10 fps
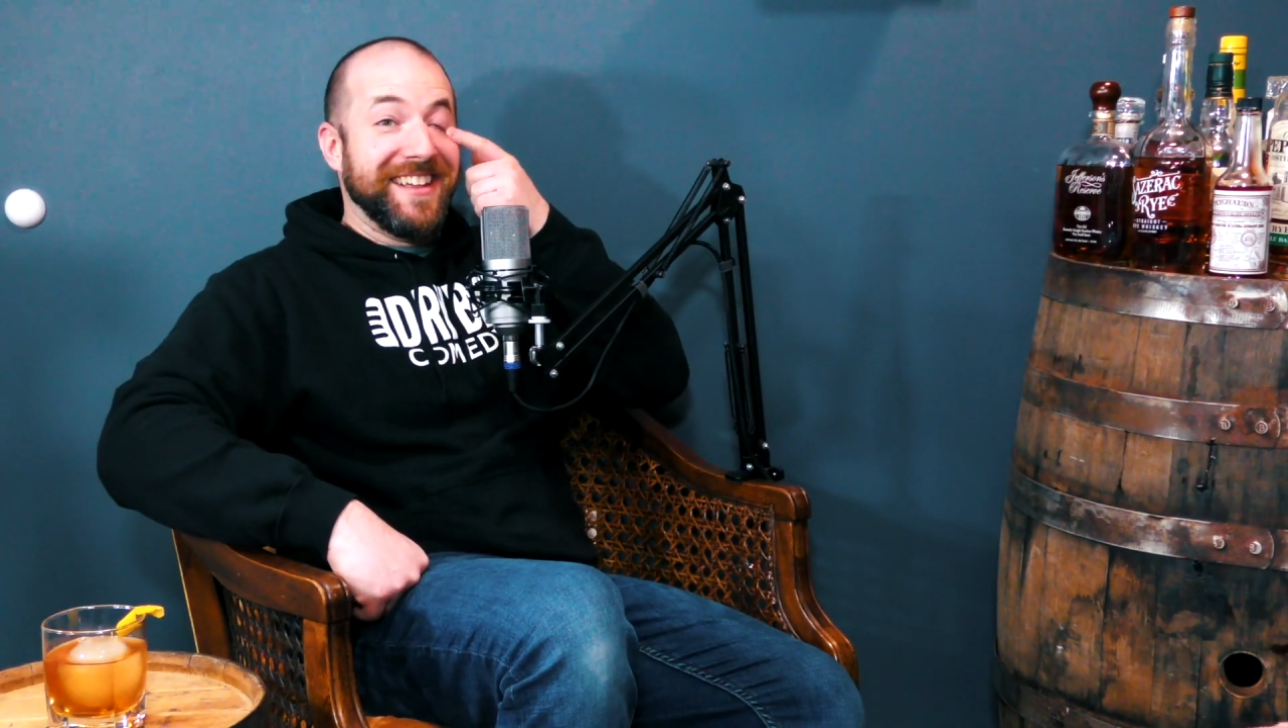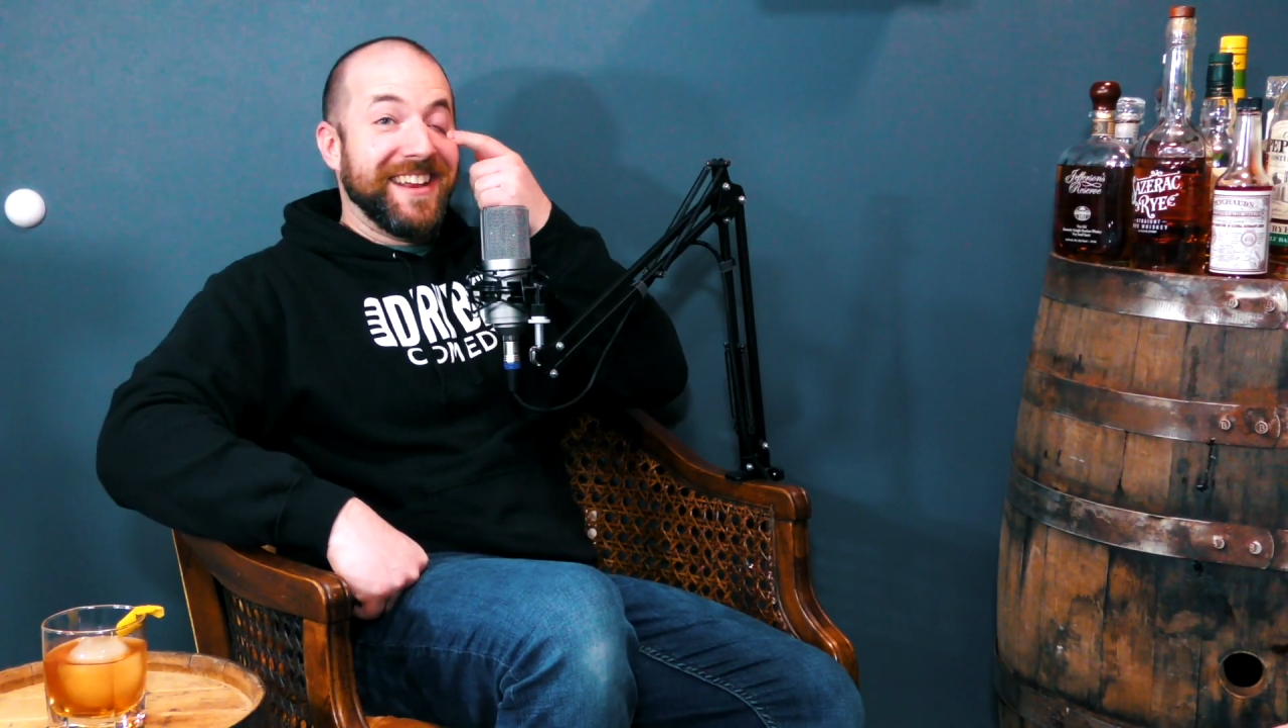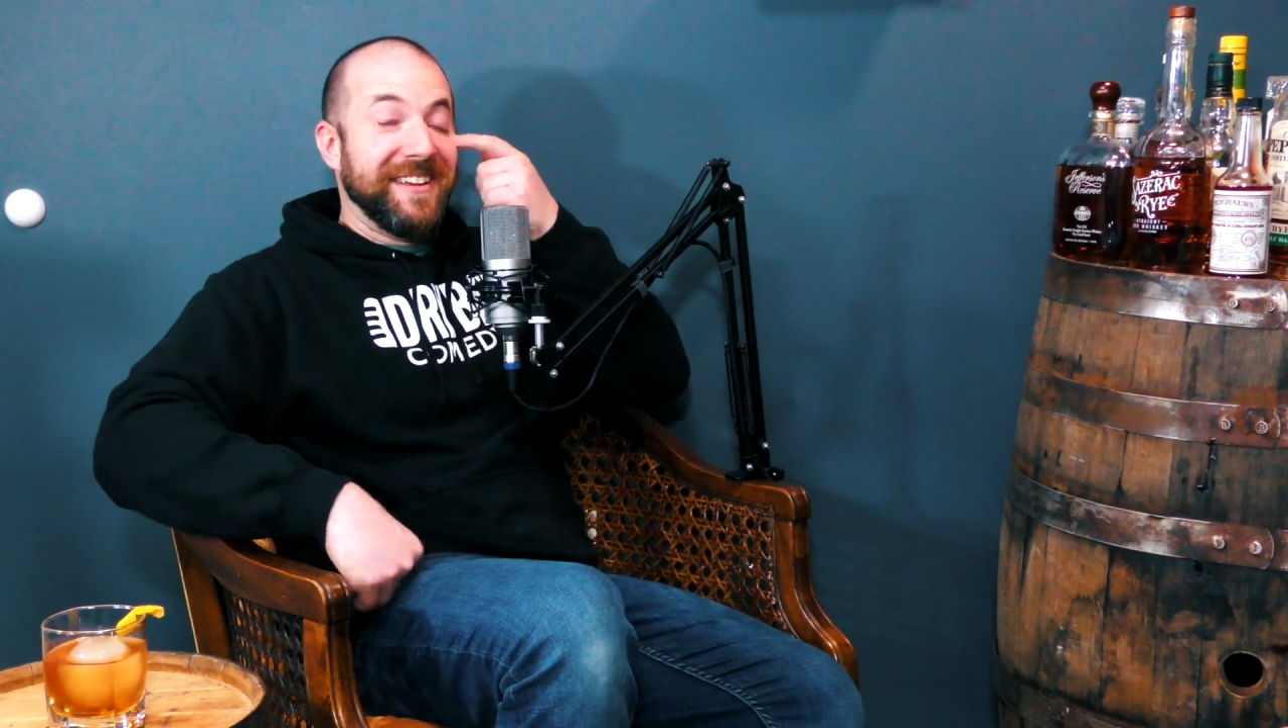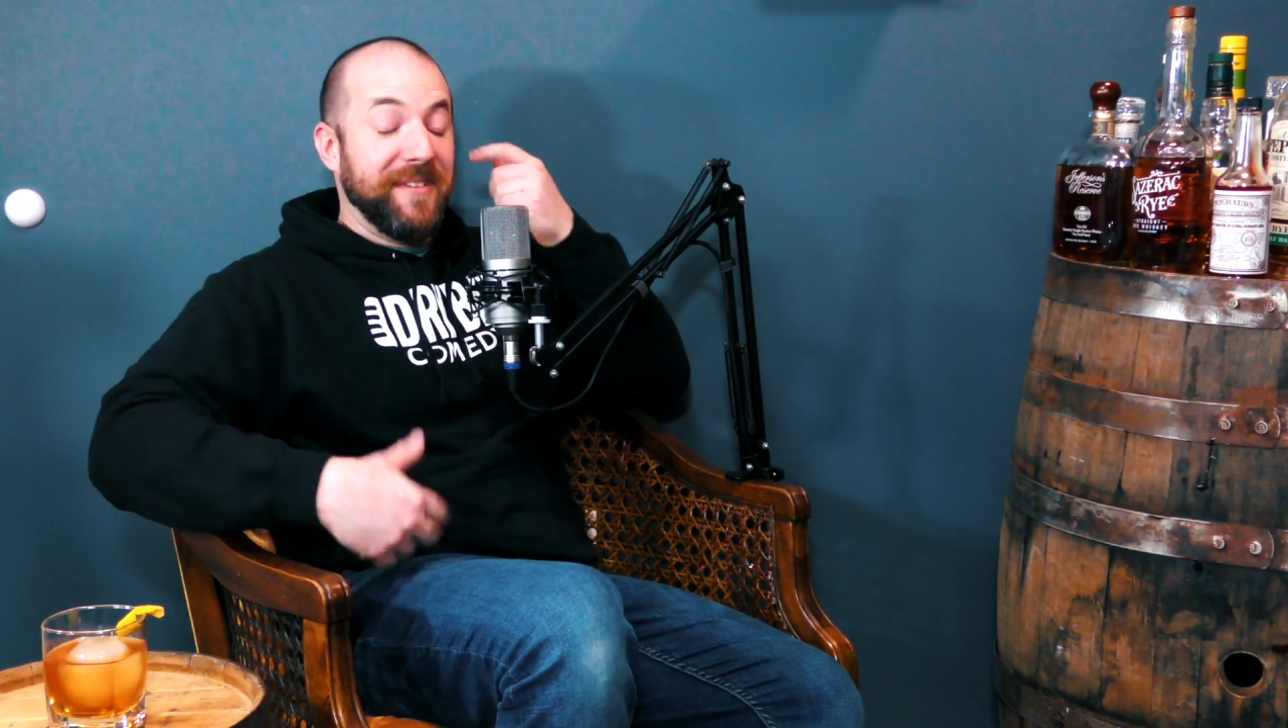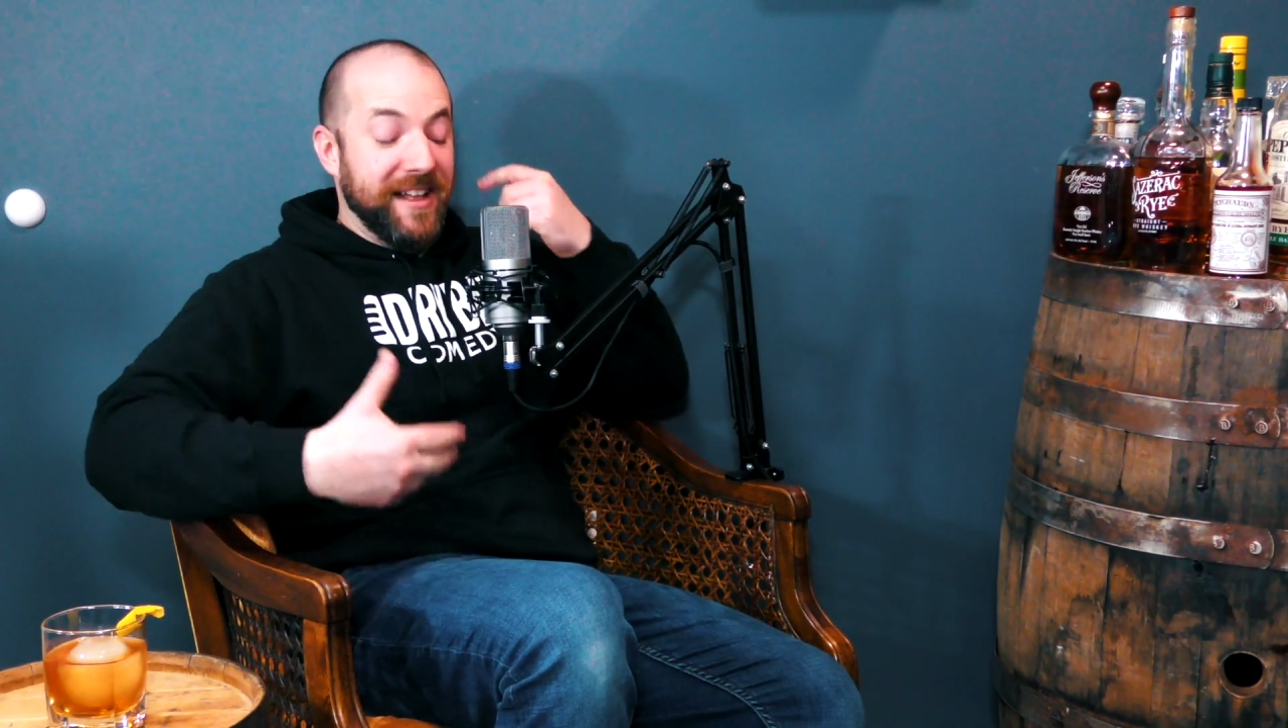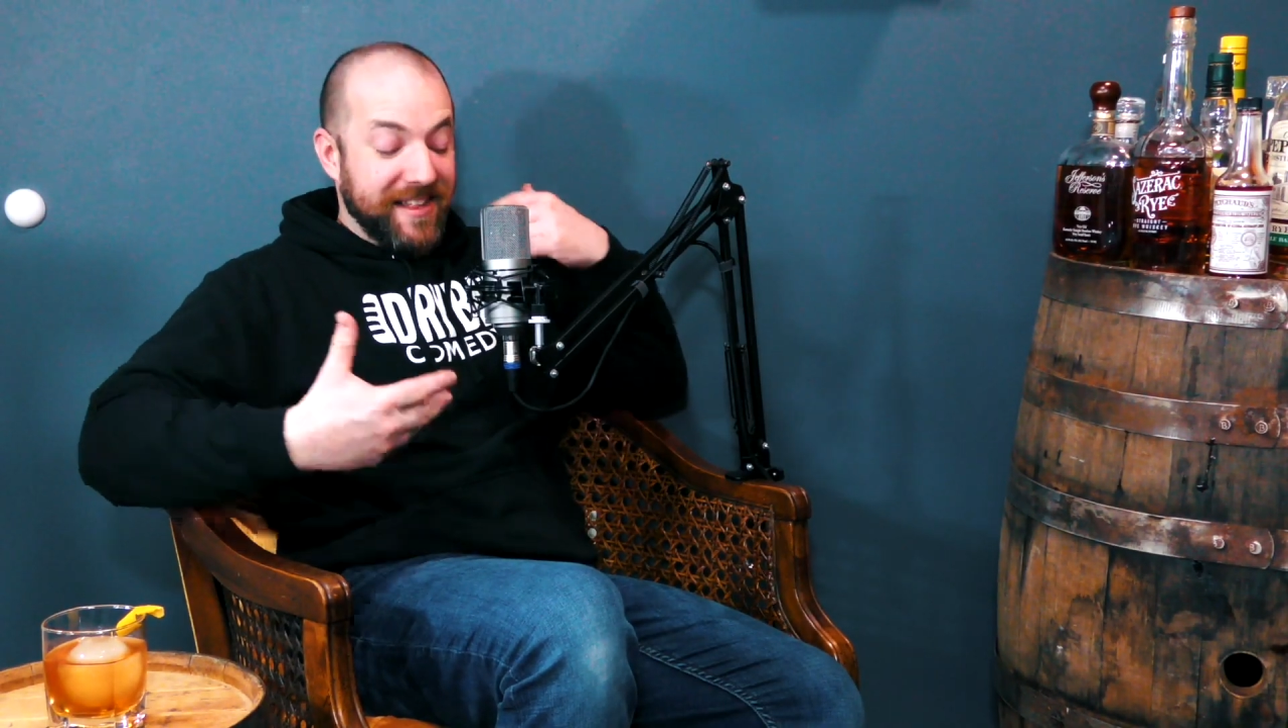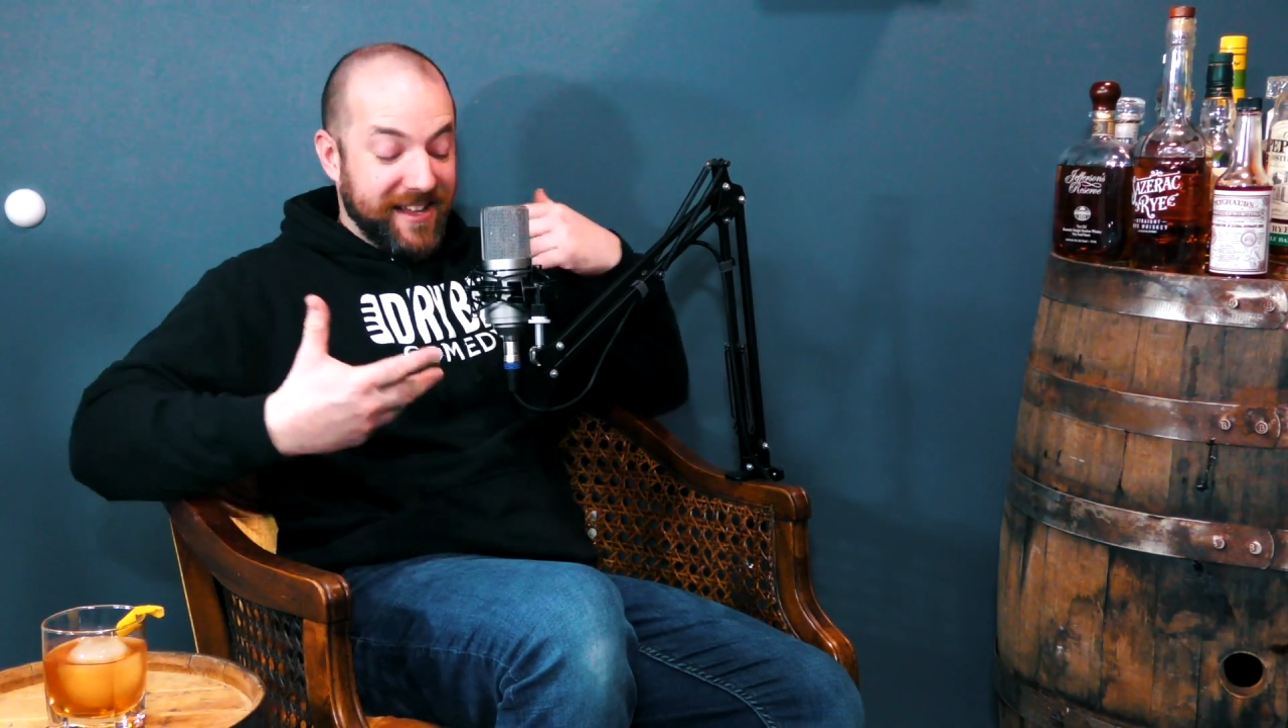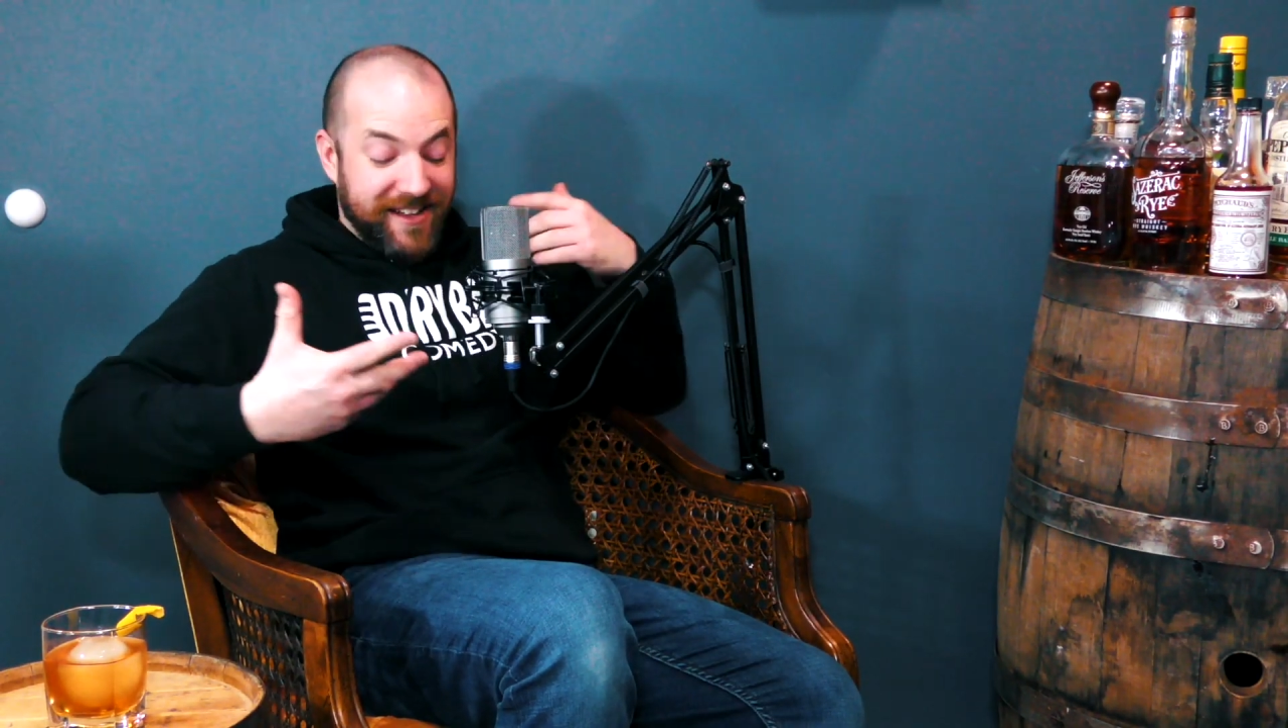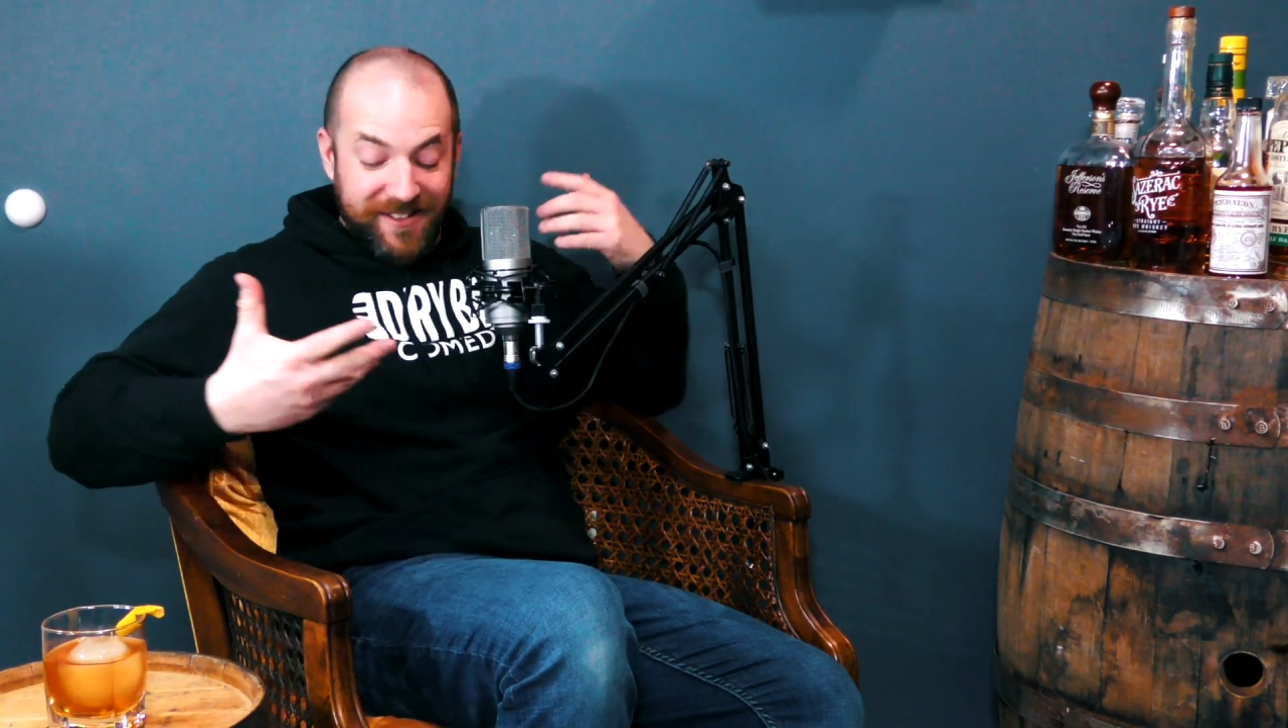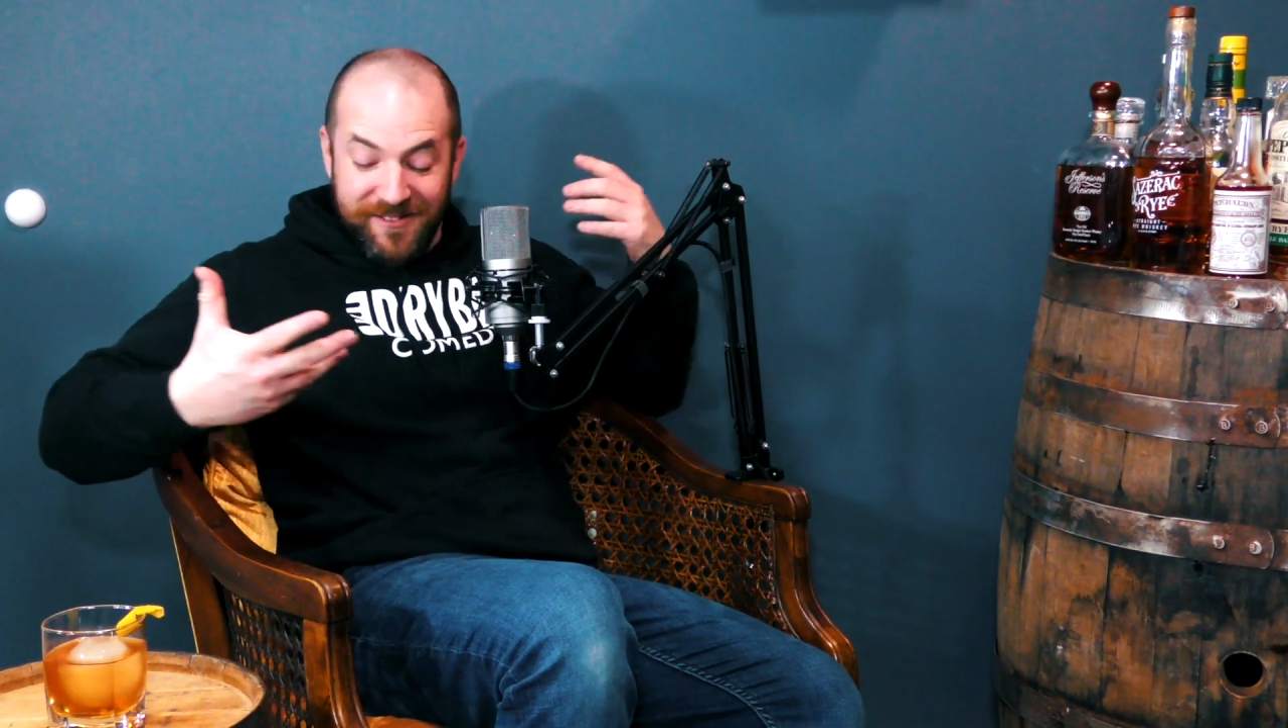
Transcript: And I'm not like...